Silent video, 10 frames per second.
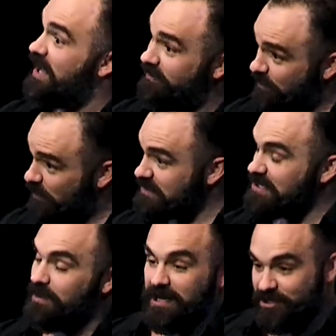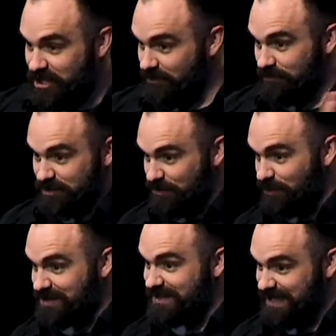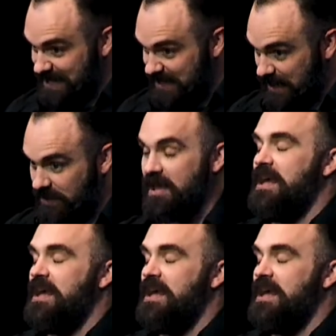every once in a while she will resort to hitting.